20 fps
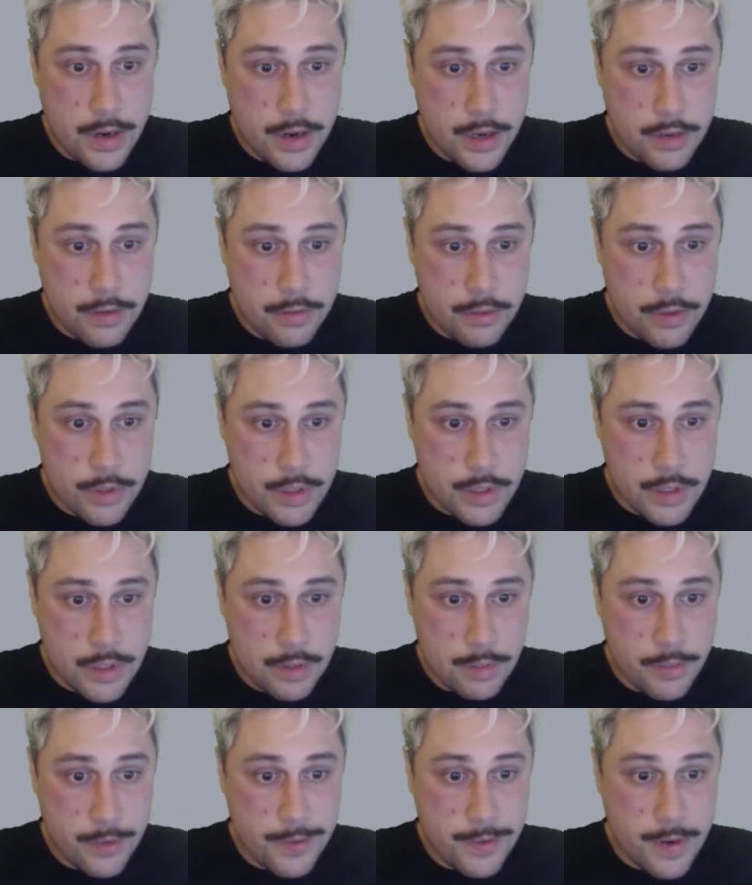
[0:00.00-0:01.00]
and we'll just
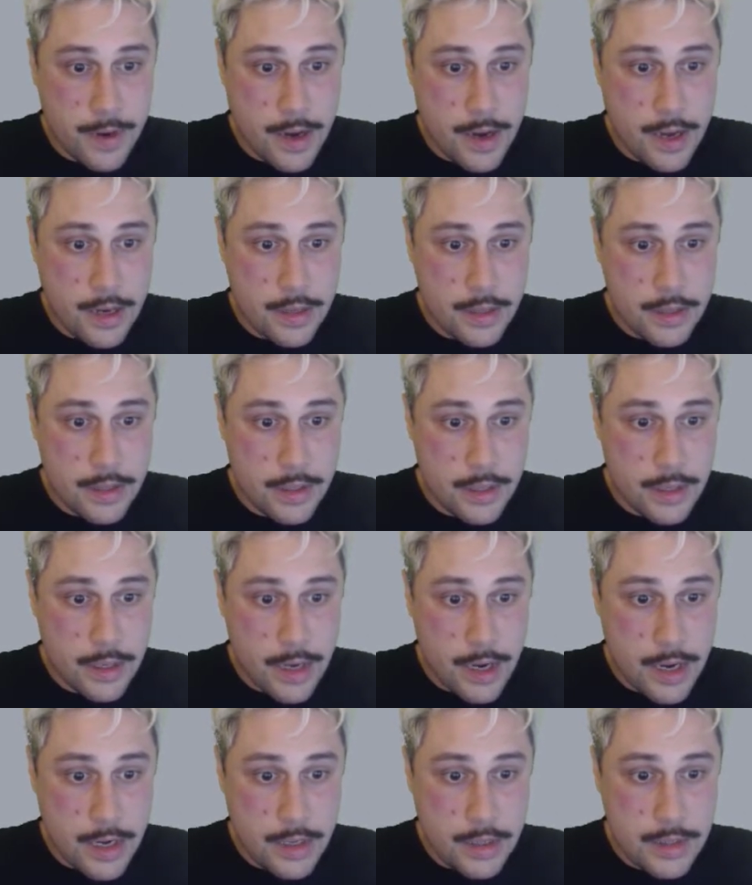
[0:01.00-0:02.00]
simplify it just in
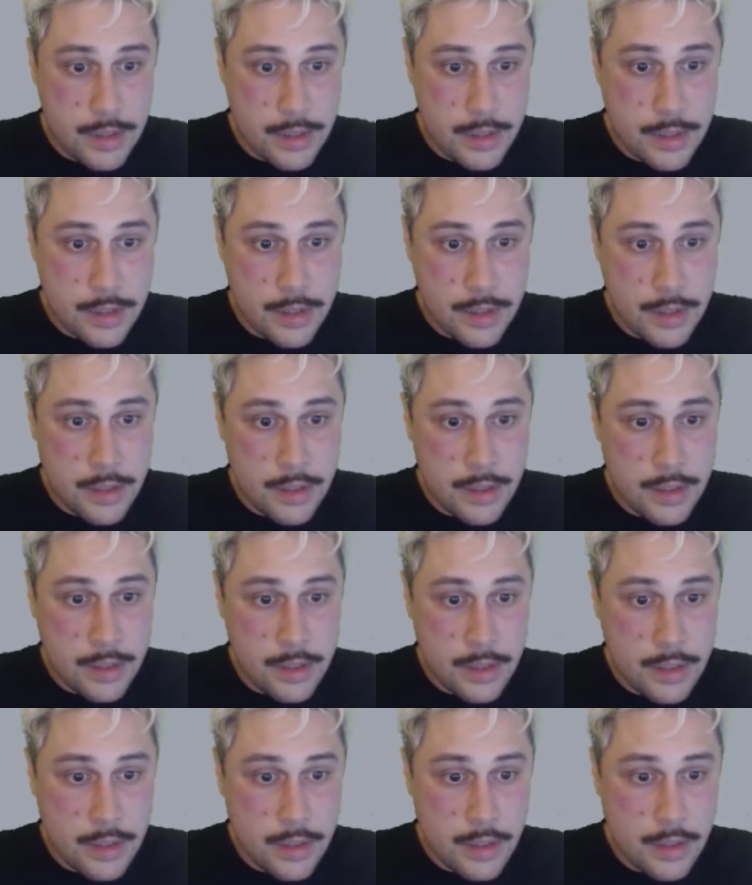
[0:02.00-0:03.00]
case.
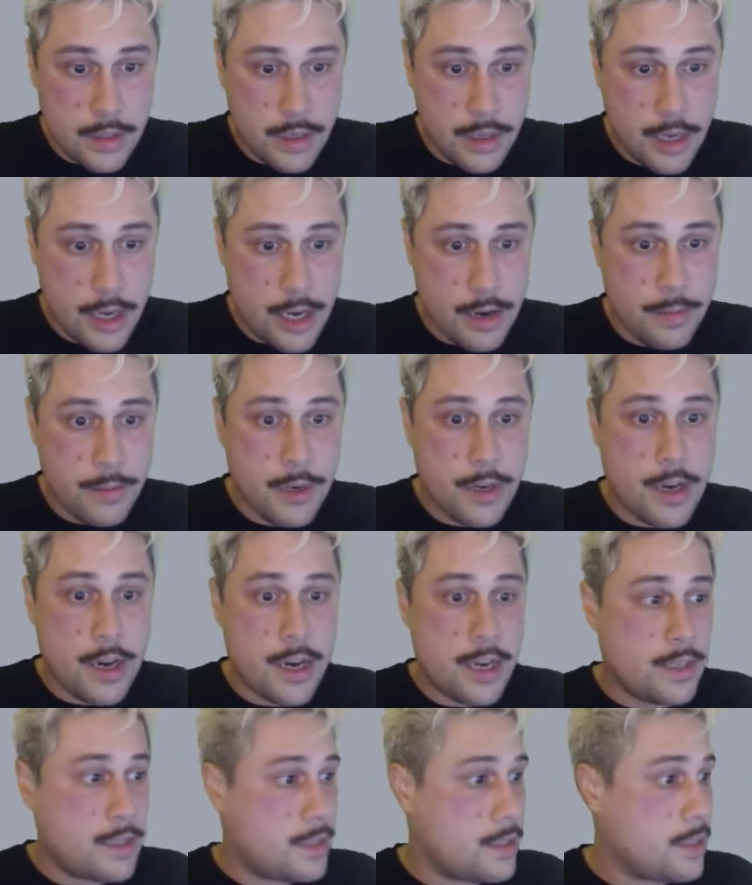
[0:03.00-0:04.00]
Yep,
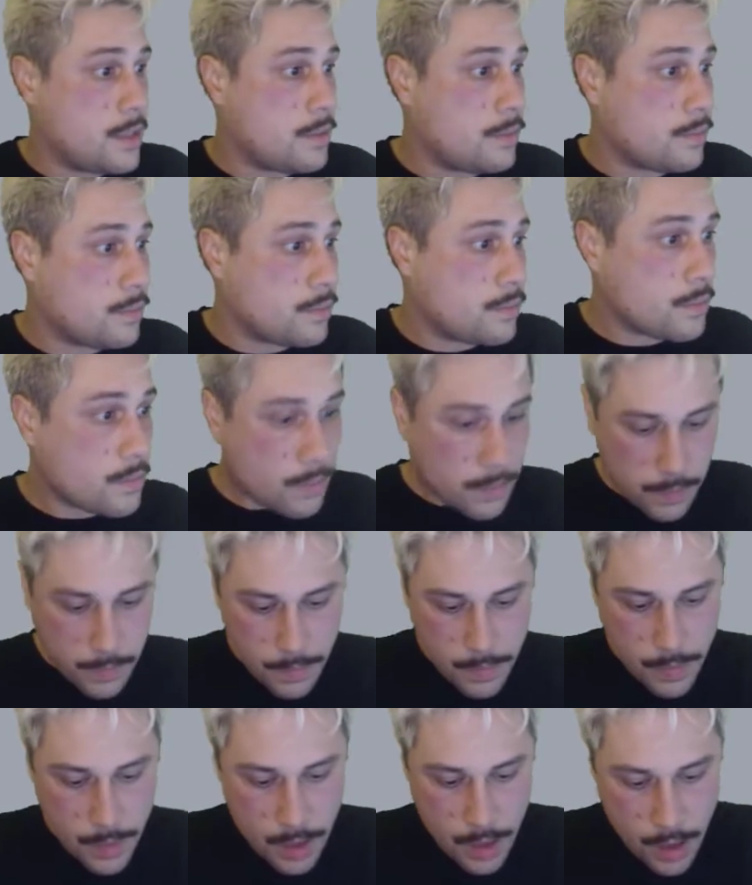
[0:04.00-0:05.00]
nice.
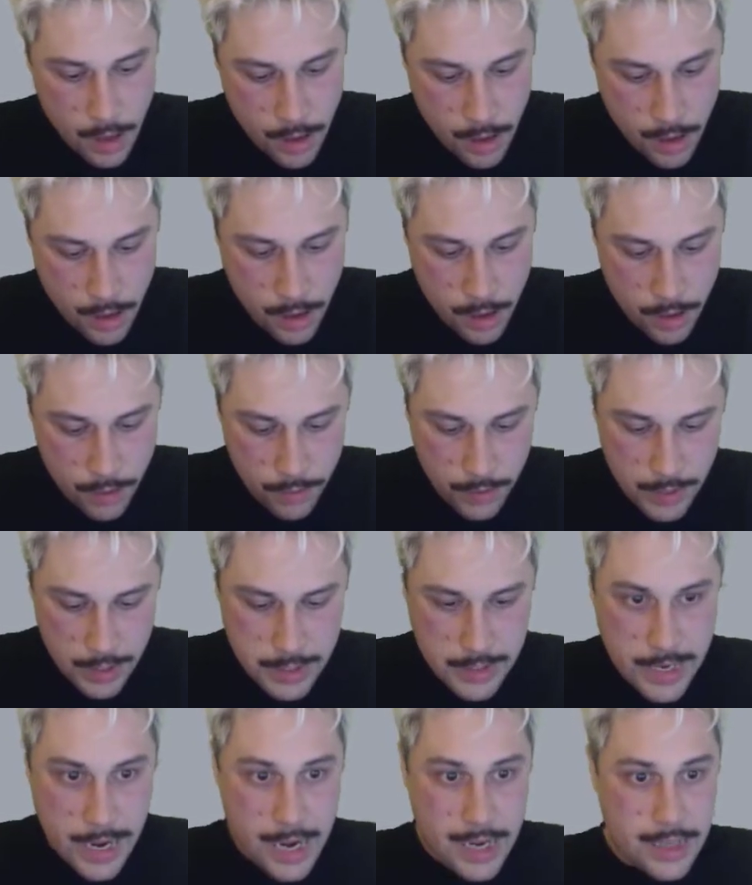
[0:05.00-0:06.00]
We're going
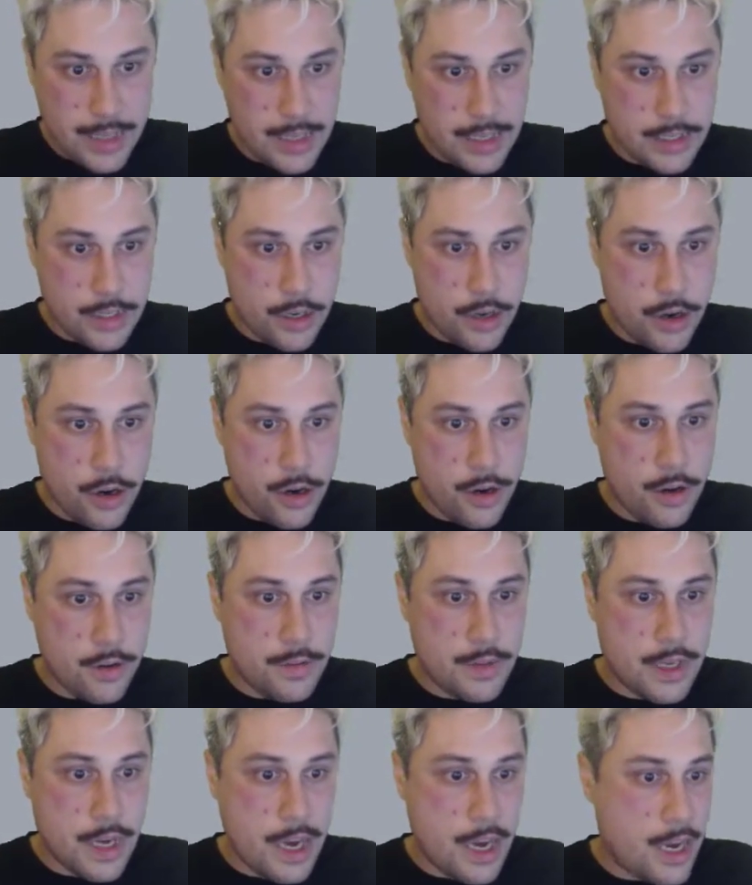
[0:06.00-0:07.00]
to take these
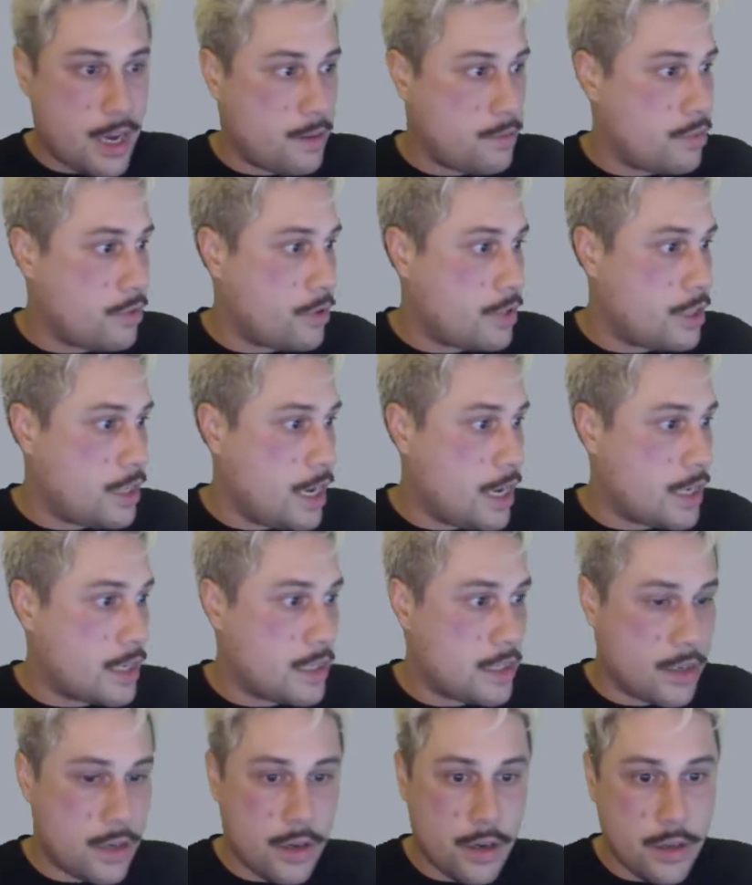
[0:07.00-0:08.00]
curves and
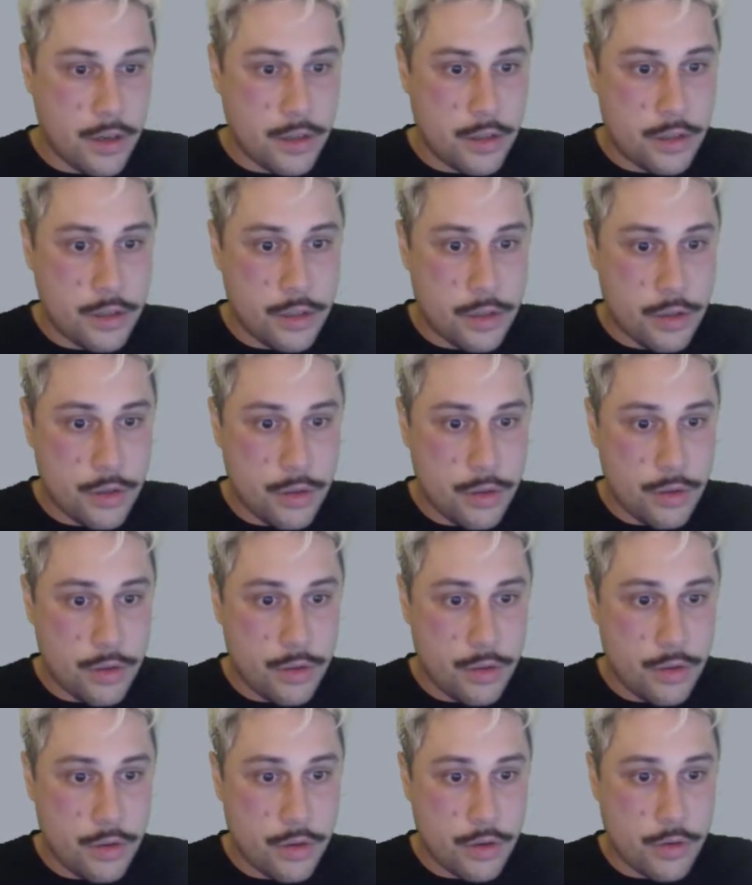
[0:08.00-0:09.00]
project
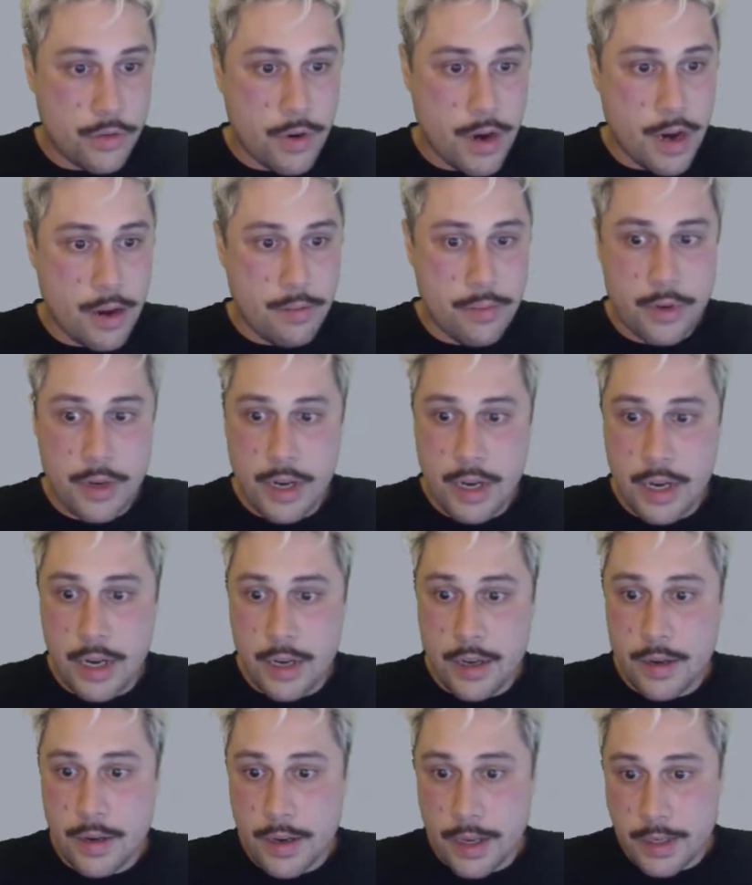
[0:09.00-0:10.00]
onto the ground
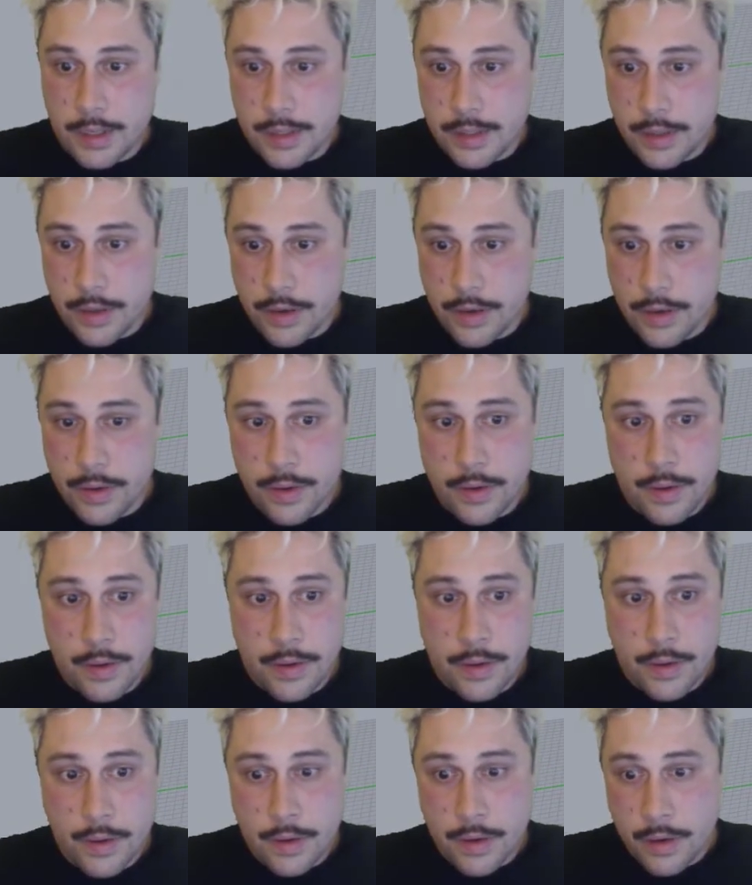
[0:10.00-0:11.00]
plane, like so.
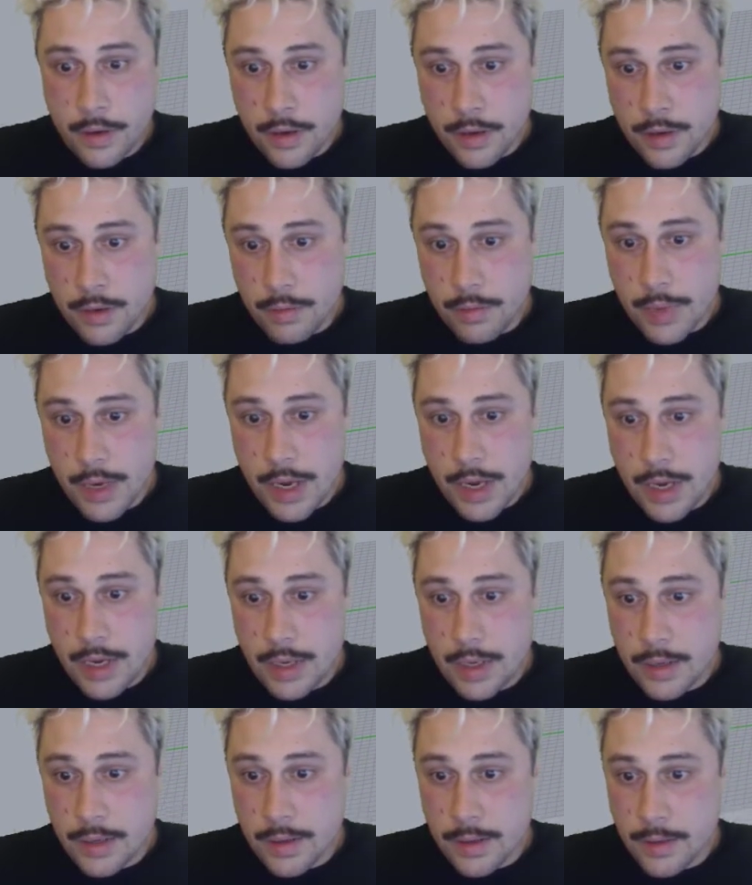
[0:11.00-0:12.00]

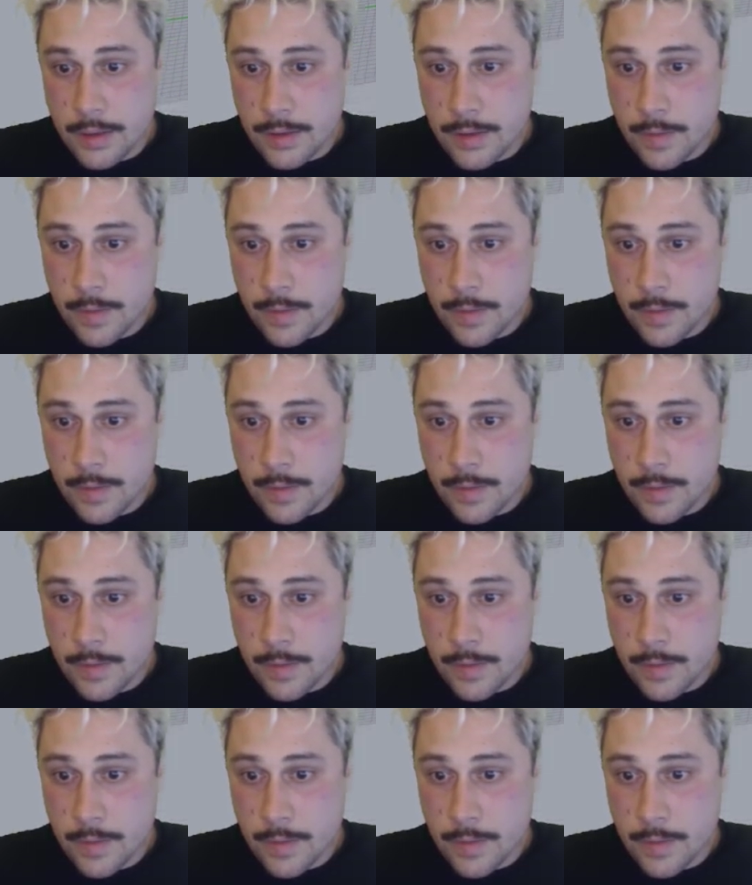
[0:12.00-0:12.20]
Bang.